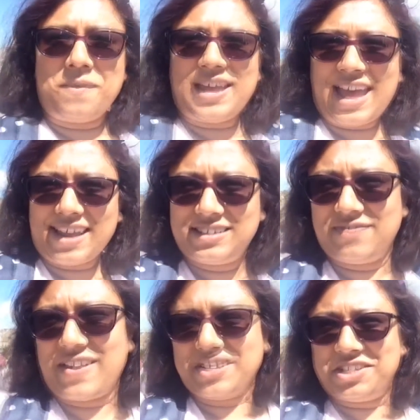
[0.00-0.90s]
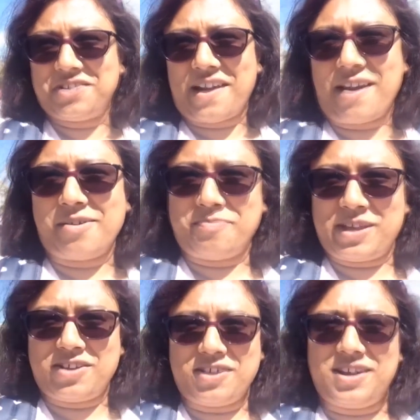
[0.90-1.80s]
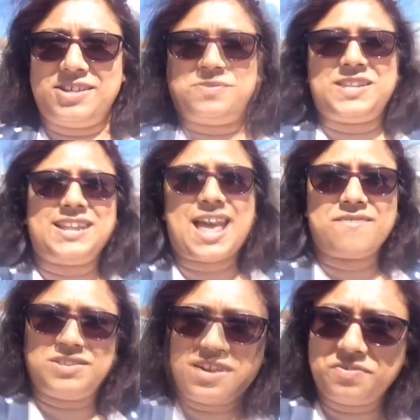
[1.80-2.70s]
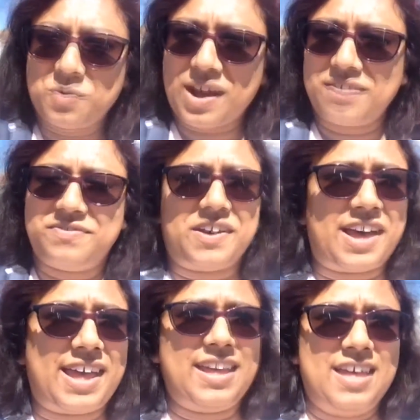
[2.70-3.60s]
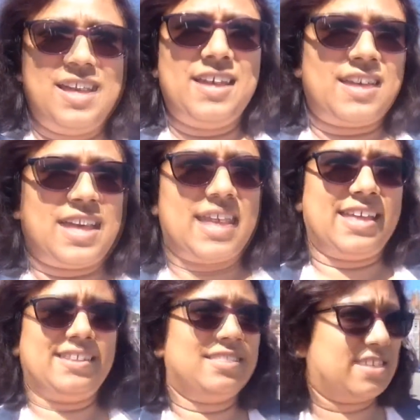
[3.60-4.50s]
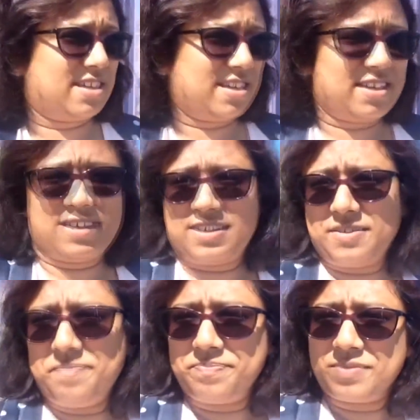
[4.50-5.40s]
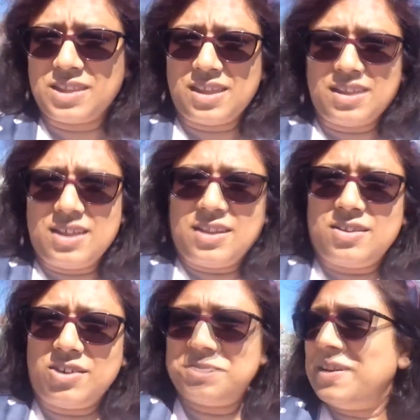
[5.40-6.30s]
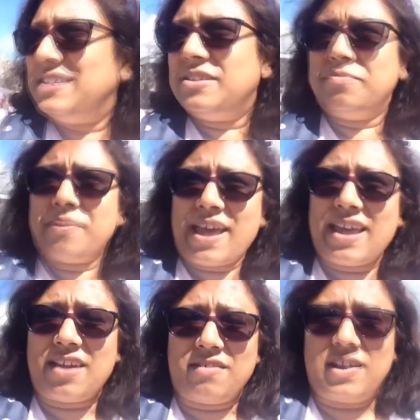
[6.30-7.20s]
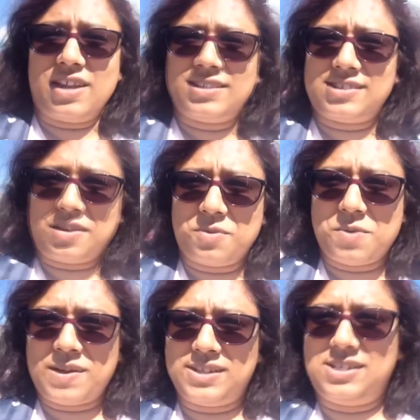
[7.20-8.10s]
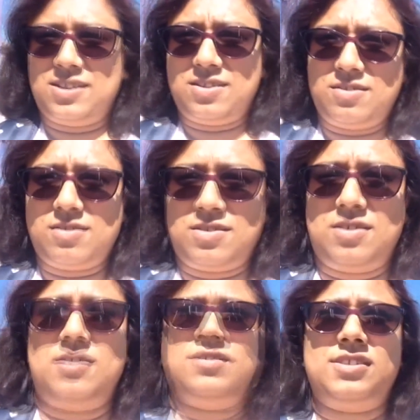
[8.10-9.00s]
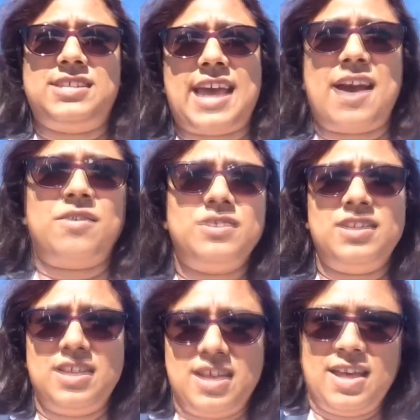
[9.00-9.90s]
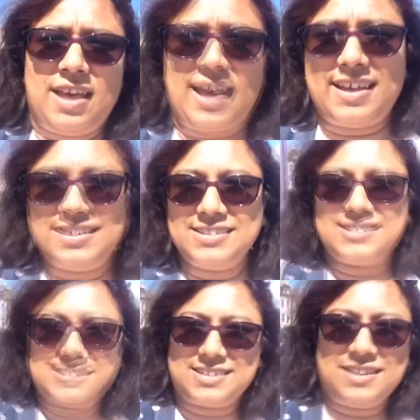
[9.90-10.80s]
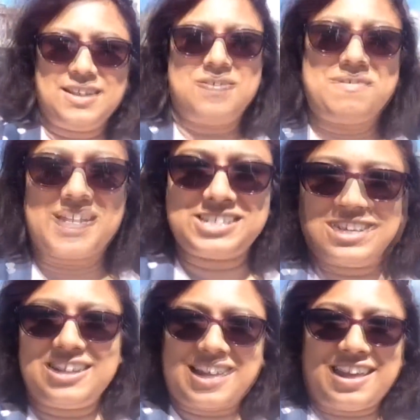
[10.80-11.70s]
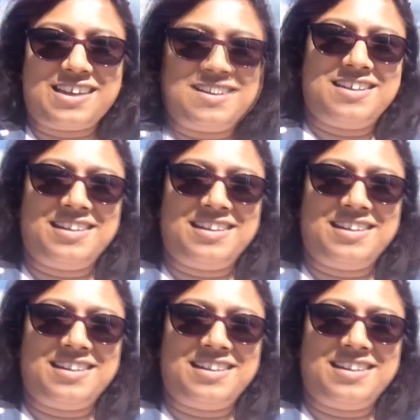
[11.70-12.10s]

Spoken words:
we had to venture out because we didn't have enough Wi-Fi in the Osmington Bay area. So we went to town and I'm actually looking, on